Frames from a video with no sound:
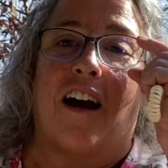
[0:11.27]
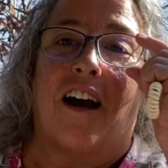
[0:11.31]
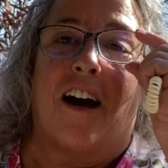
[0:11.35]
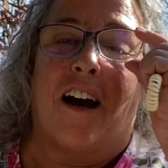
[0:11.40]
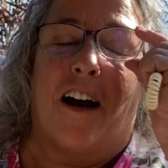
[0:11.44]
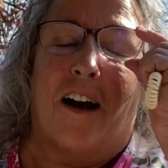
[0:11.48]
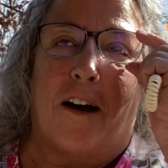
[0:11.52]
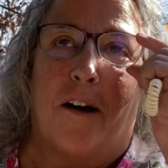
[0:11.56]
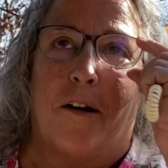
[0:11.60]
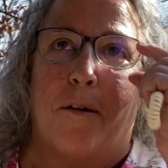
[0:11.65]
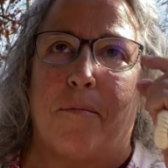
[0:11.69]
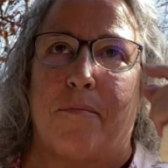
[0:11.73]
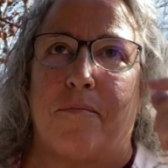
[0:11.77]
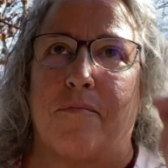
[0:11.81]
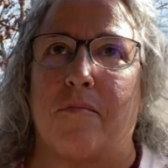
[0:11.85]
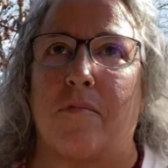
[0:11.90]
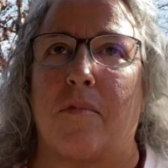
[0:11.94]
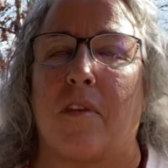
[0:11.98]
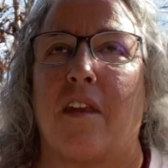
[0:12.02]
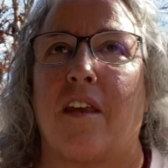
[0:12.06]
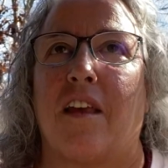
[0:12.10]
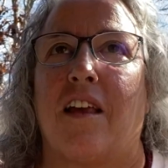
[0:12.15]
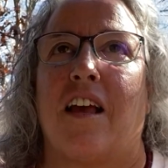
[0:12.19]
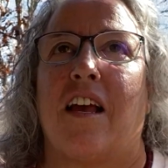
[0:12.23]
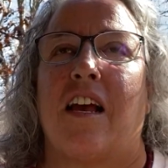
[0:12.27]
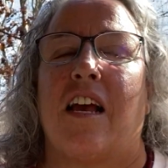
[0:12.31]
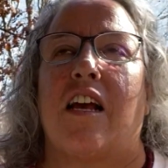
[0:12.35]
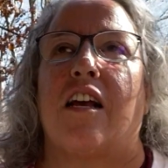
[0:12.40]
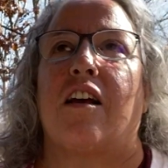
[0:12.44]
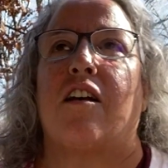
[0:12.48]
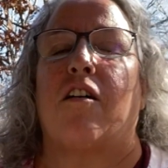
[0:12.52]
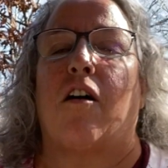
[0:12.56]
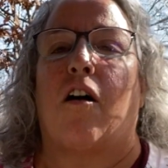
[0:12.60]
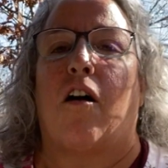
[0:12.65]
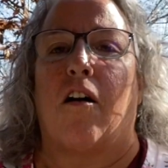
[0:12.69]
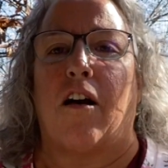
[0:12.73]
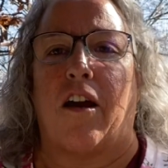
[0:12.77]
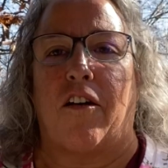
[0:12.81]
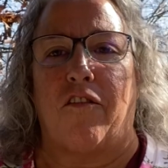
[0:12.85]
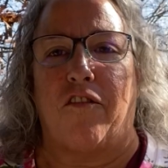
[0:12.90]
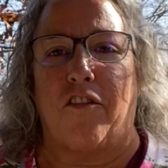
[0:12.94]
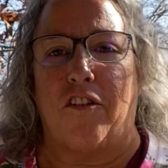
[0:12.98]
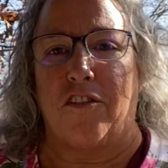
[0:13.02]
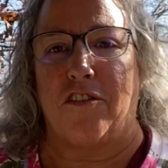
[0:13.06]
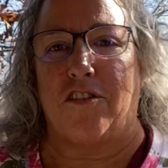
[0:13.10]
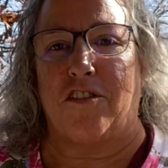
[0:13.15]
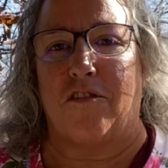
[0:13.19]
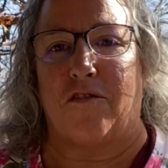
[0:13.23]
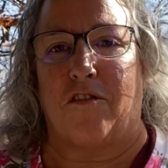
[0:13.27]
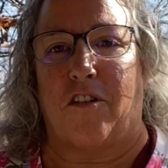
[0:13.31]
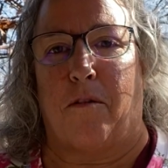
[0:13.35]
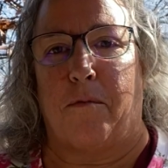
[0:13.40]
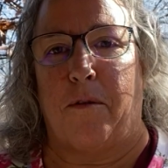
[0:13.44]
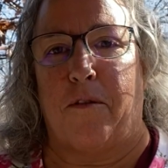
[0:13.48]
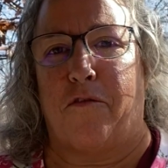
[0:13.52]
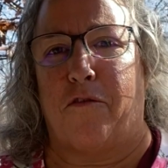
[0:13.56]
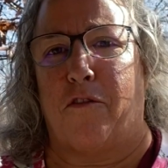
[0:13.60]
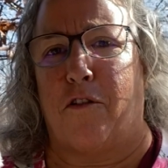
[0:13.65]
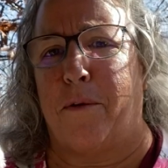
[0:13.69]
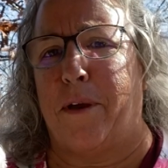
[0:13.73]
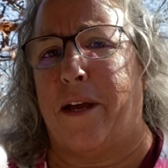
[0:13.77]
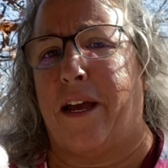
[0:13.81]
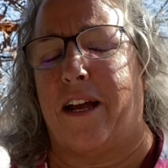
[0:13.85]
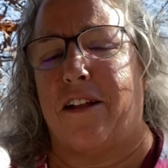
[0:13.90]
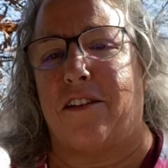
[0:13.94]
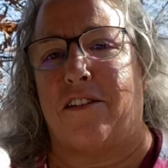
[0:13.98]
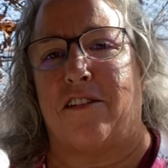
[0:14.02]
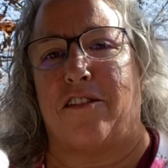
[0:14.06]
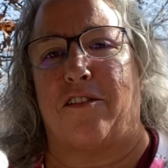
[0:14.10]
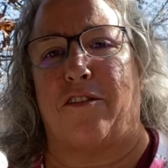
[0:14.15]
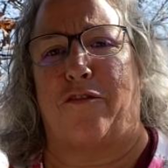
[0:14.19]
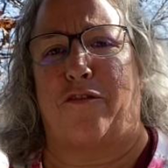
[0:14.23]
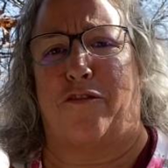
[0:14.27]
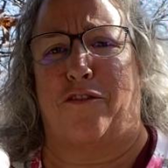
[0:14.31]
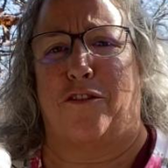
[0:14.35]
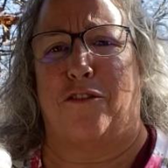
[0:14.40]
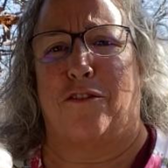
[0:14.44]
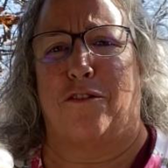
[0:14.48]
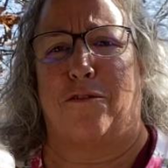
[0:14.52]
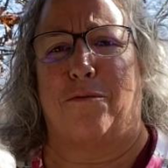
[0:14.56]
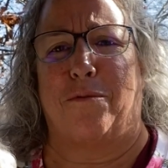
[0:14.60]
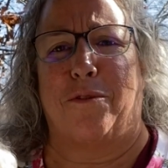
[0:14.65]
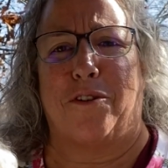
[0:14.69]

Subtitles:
Um, okay, first of all, before we get to the food,